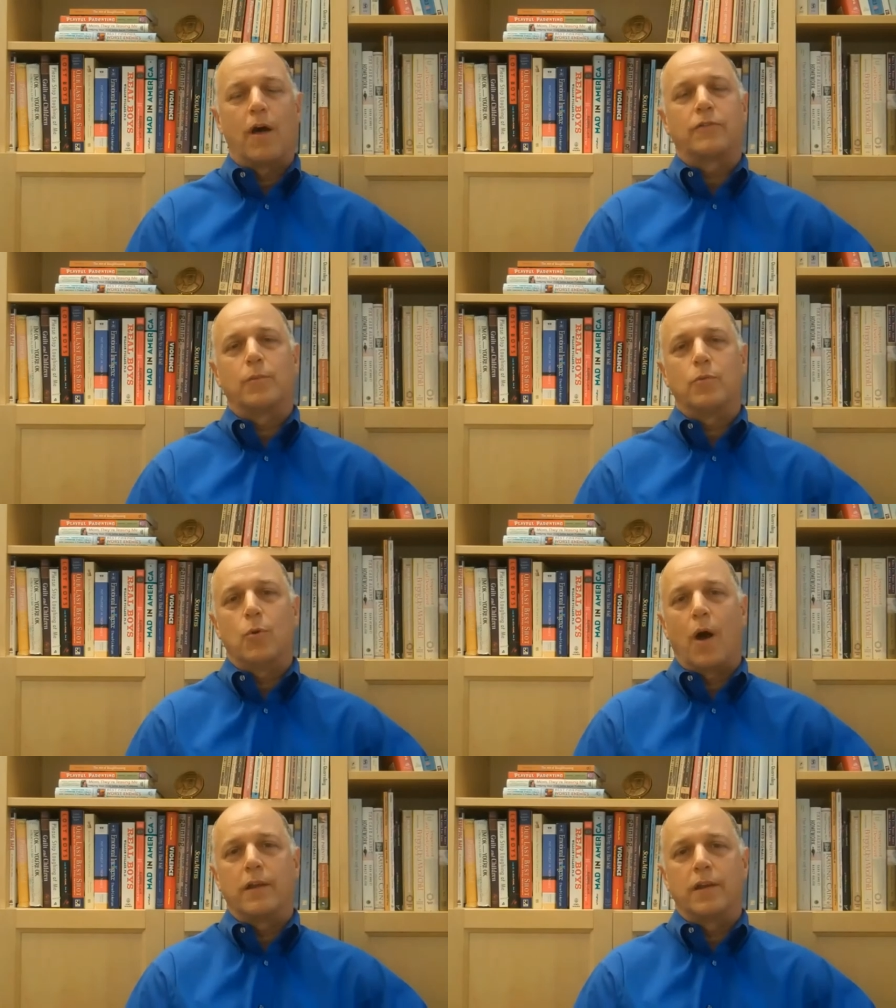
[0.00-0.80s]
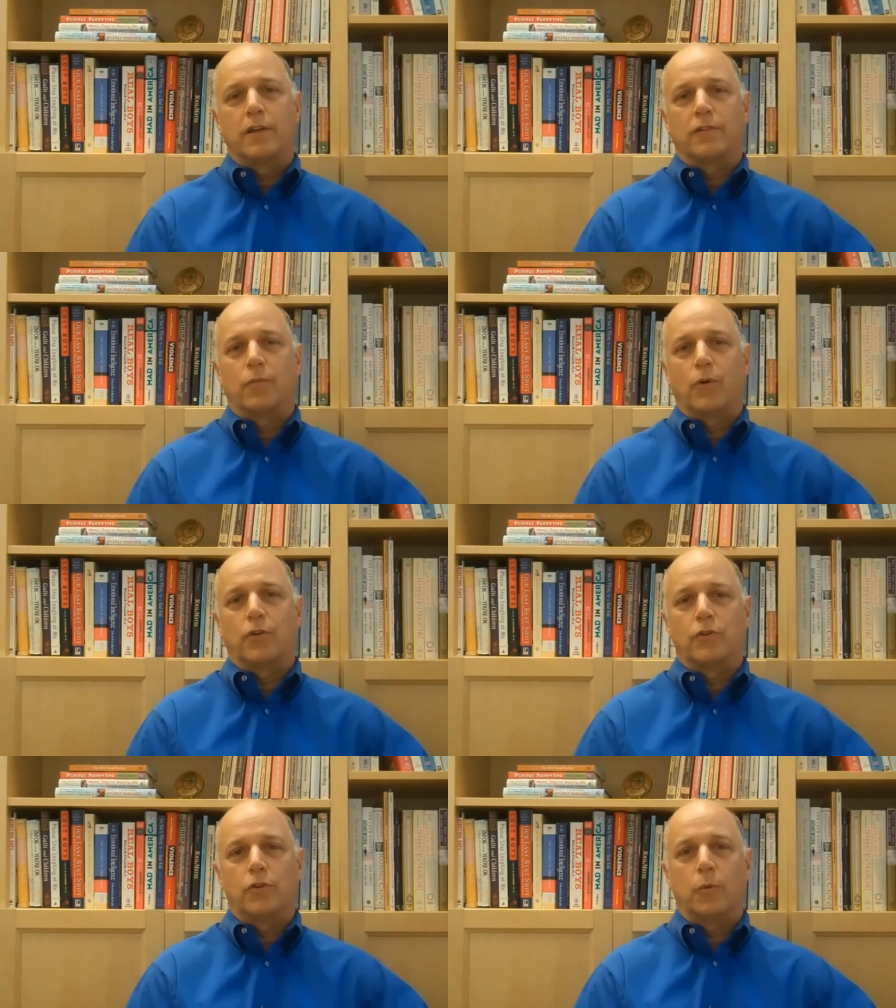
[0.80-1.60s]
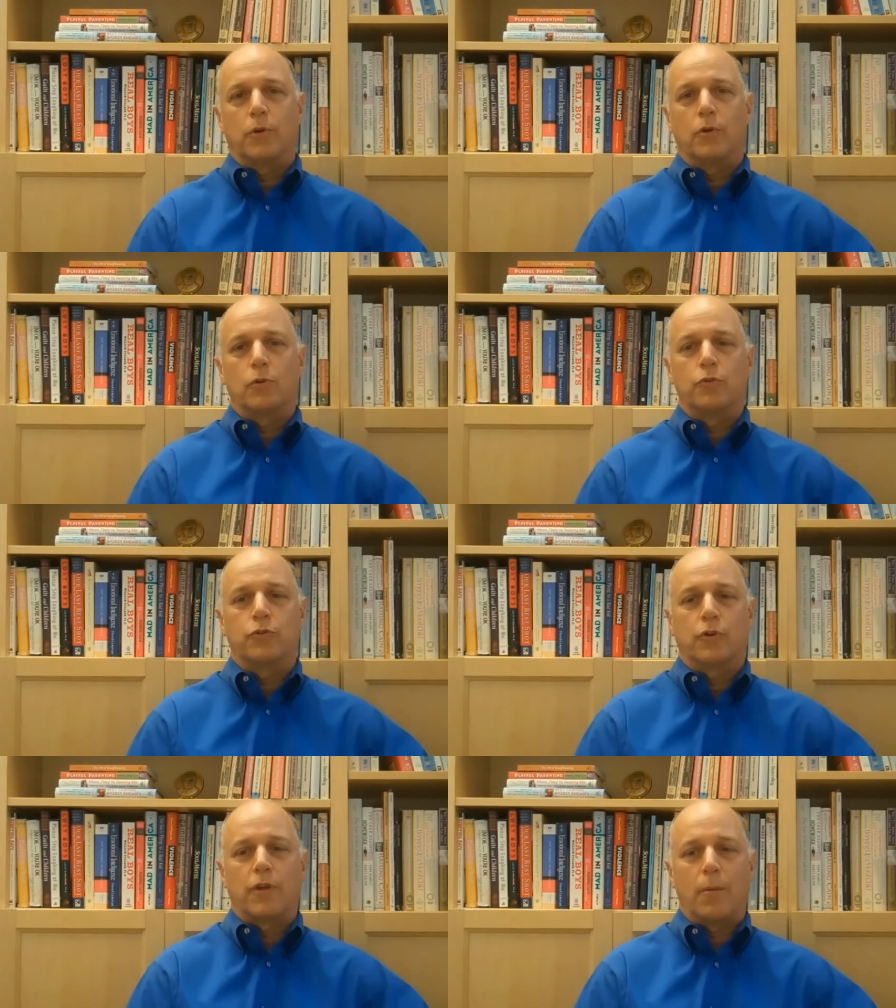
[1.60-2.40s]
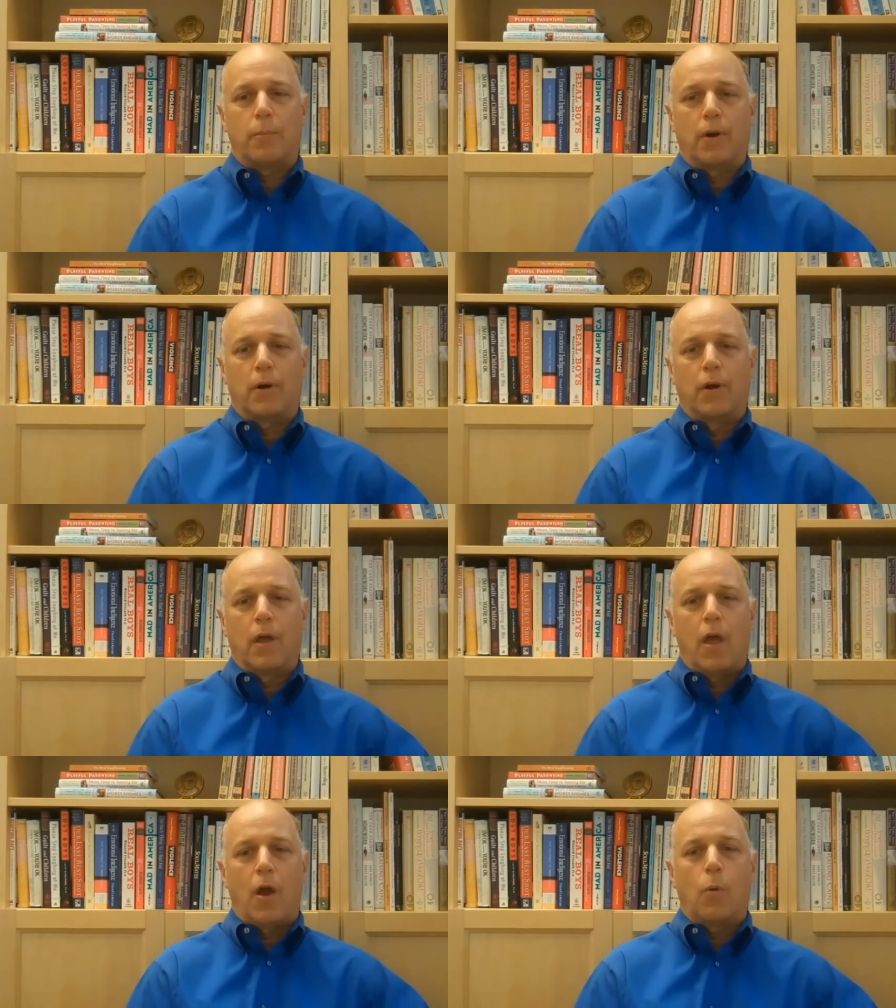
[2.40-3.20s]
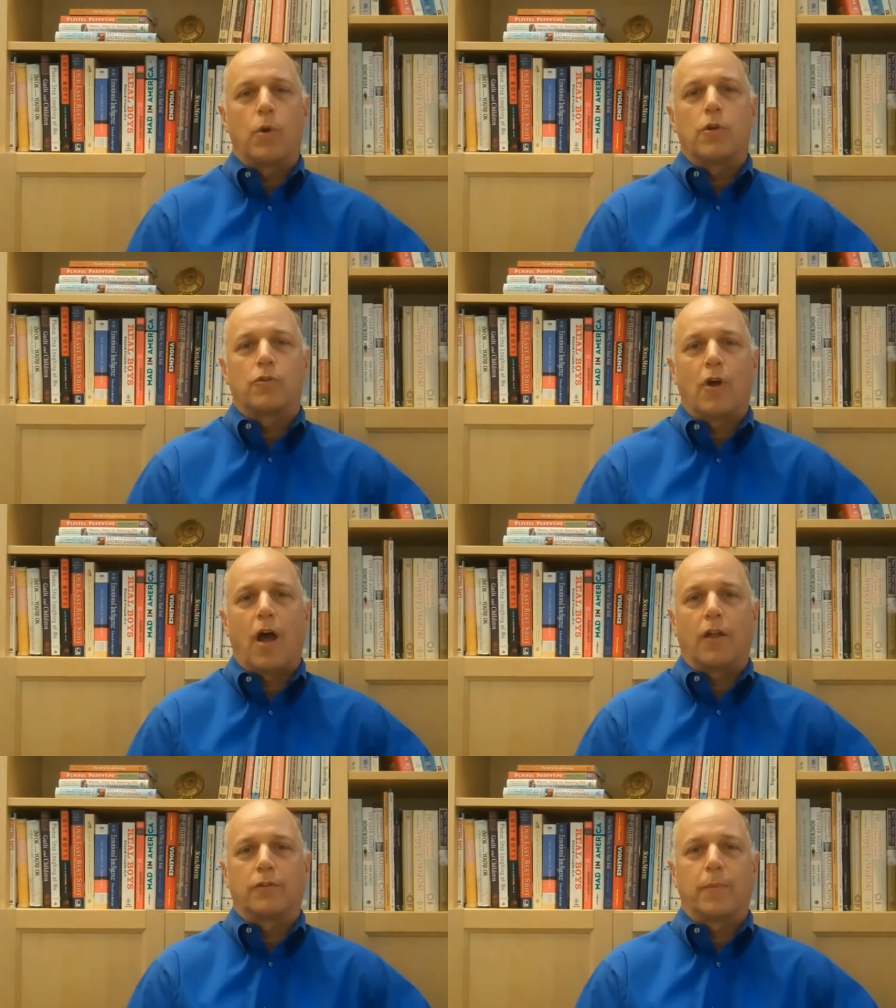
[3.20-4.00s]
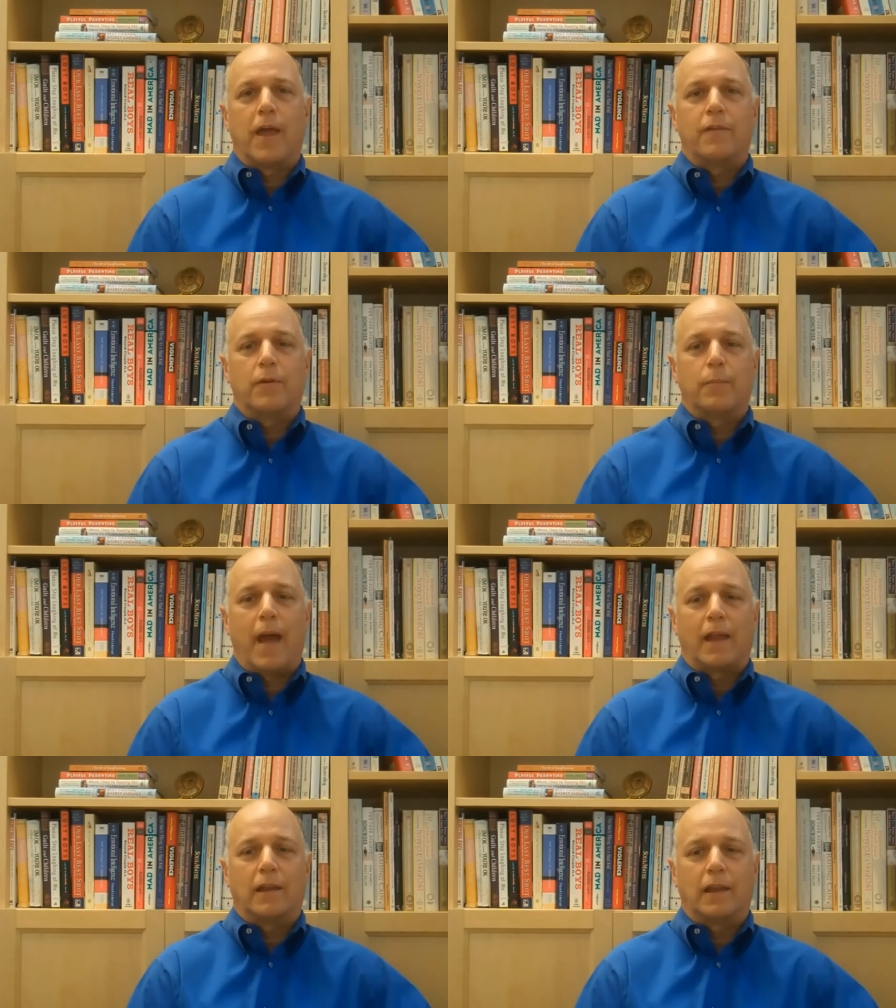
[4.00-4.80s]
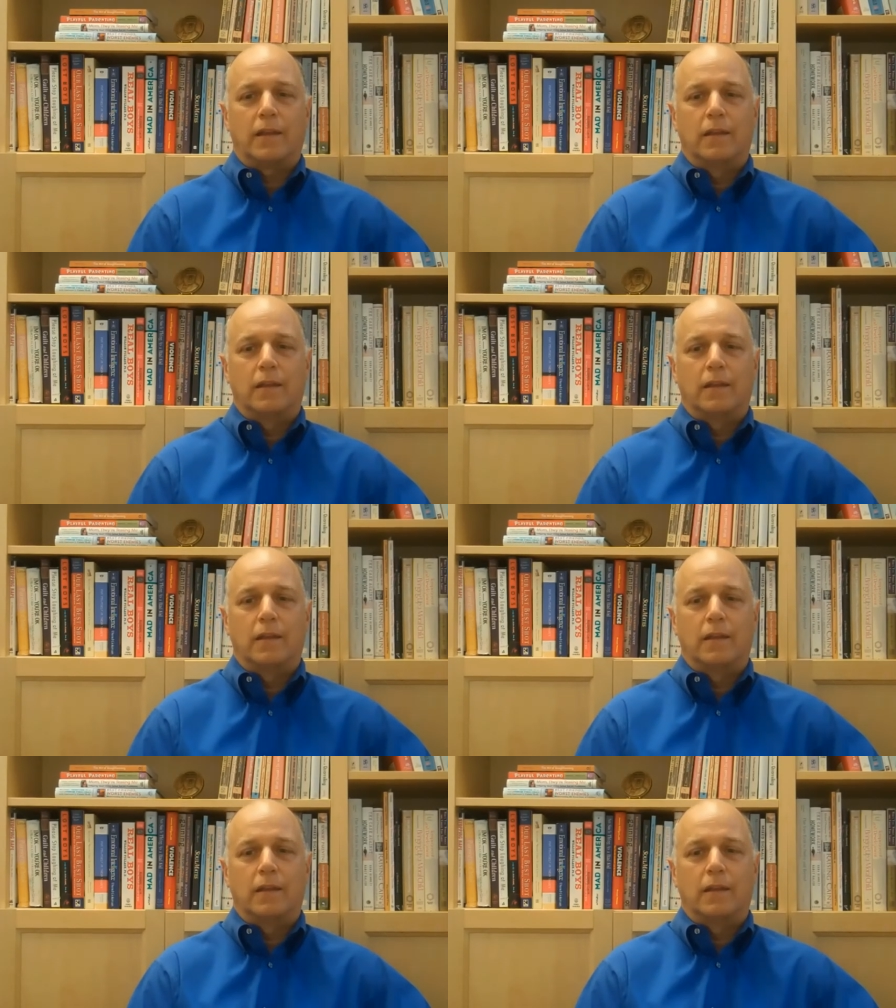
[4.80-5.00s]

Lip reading: will have some new ideas of what to do when you lose your temper or when your child is behaving badly.